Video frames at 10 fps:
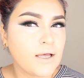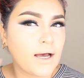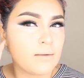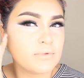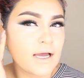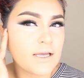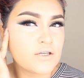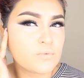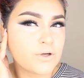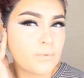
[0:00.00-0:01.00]
That
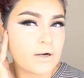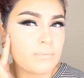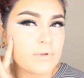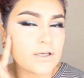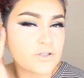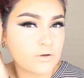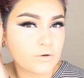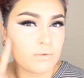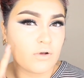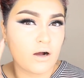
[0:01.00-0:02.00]
is where you want to place your
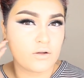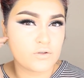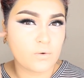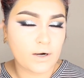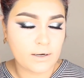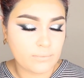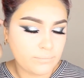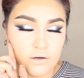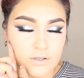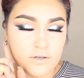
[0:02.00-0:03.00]
cream contour.
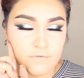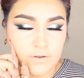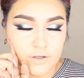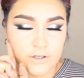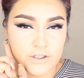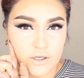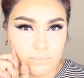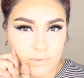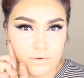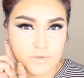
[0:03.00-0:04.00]
And also feel your
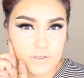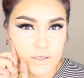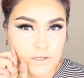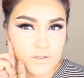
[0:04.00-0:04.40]
cheekbones.